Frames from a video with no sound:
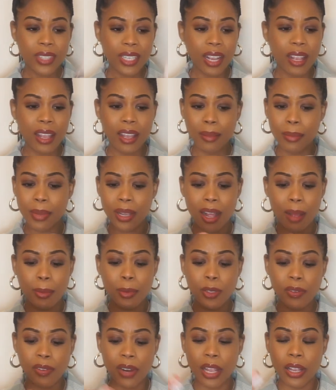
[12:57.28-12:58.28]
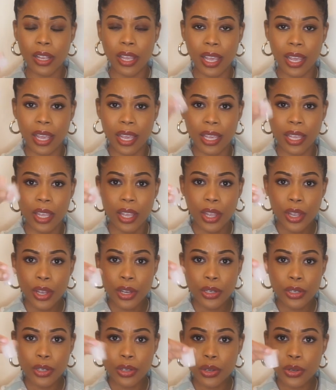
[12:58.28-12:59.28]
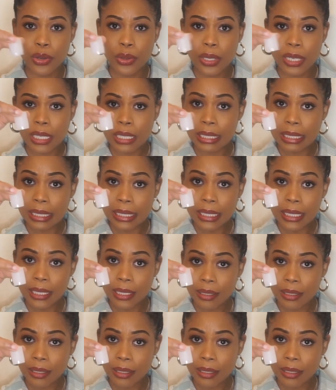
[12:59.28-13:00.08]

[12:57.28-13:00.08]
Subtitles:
it comes with like a nude lid.